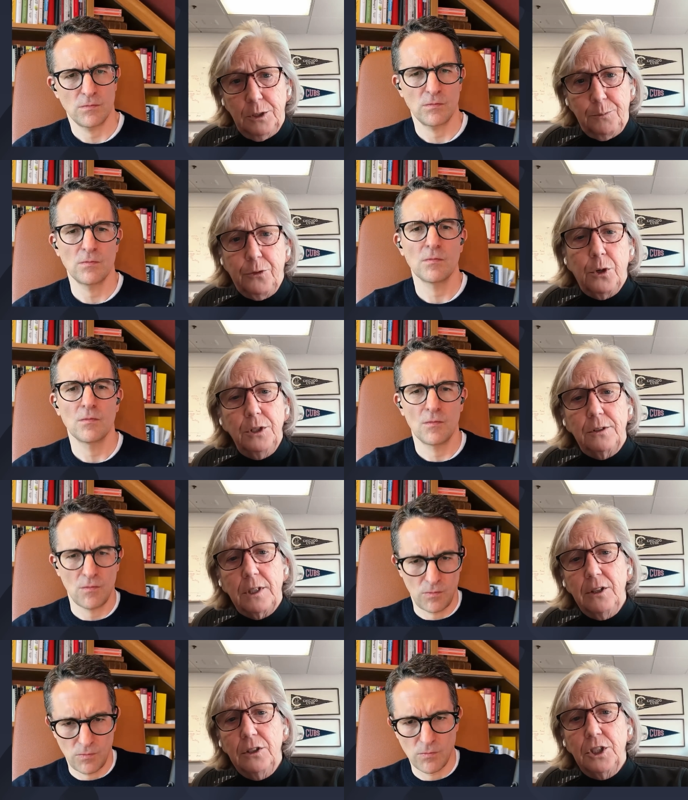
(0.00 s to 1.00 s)
Speaker 1: before you
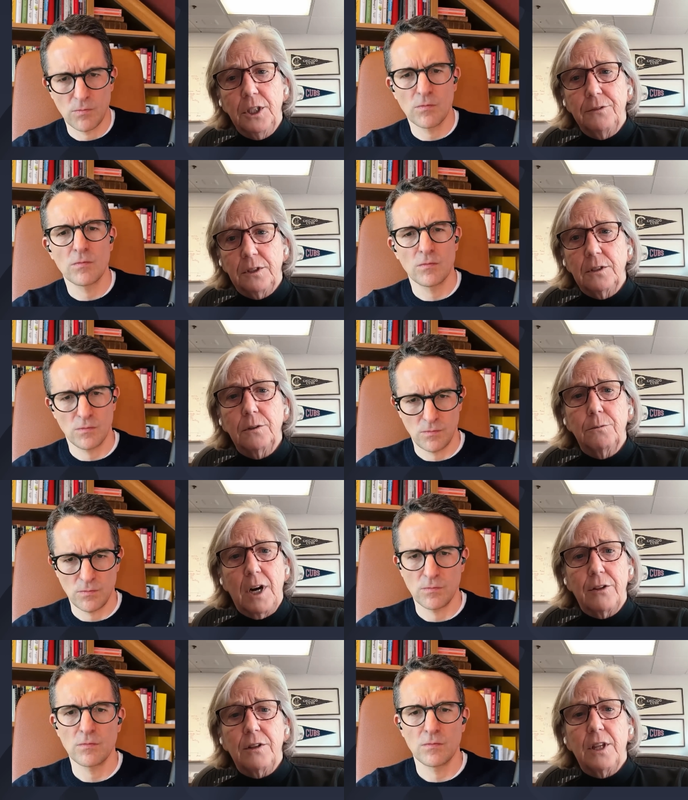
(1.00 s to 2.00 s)
start your shift
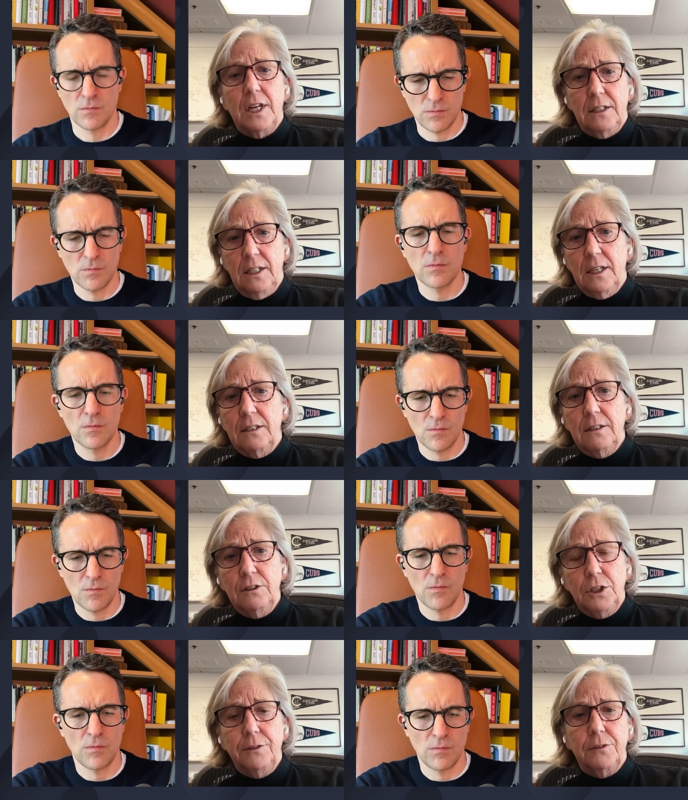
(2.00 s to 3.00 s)
rather than at the end of the
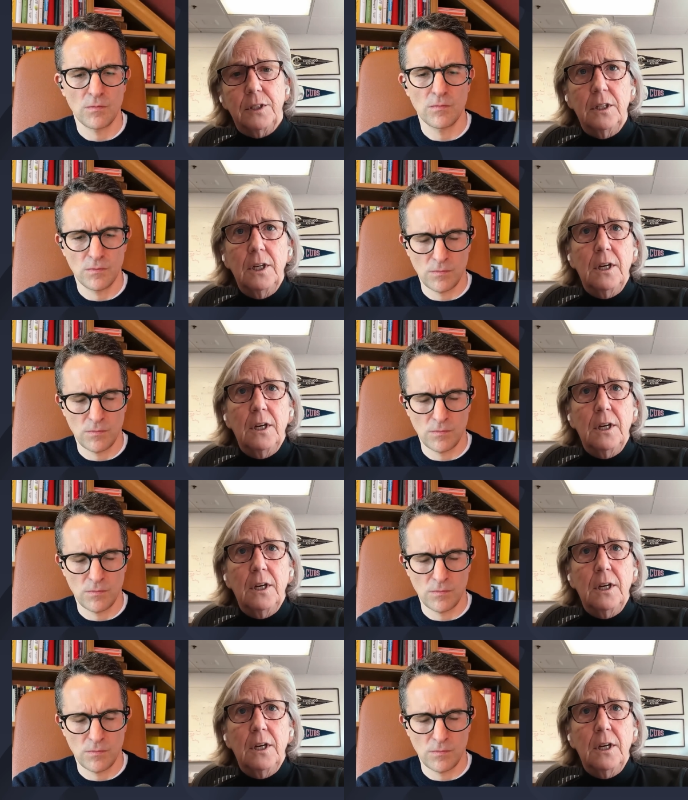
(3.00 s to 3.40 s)
shift